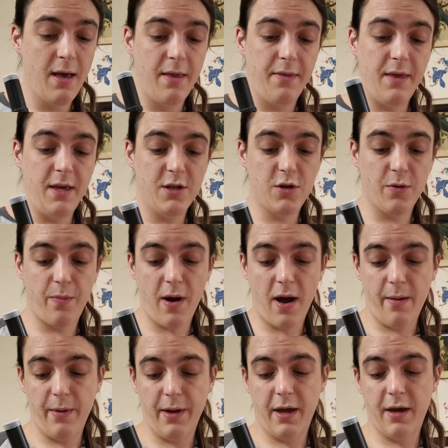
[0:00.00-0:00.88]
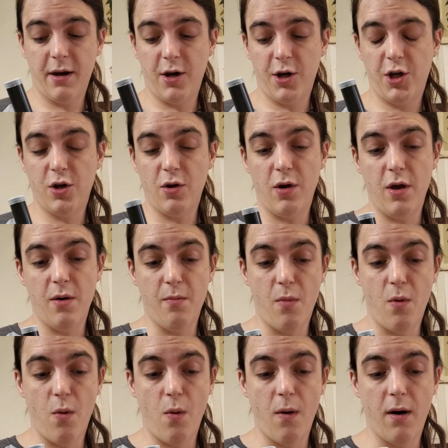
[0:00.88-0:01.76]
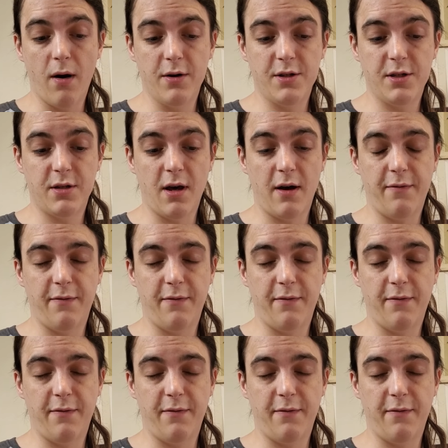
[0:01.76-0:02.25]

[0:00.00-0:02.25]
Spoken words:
These are probably going to show you more stuff